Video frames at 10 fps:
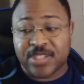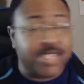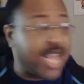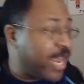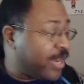
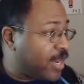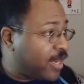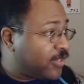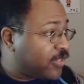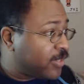
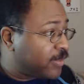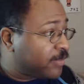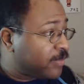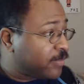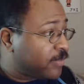standings
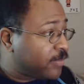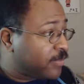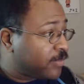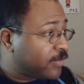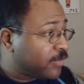
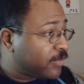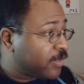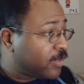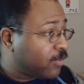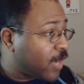
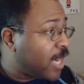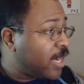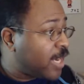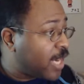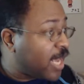right
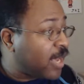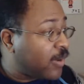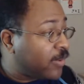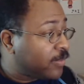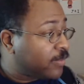now,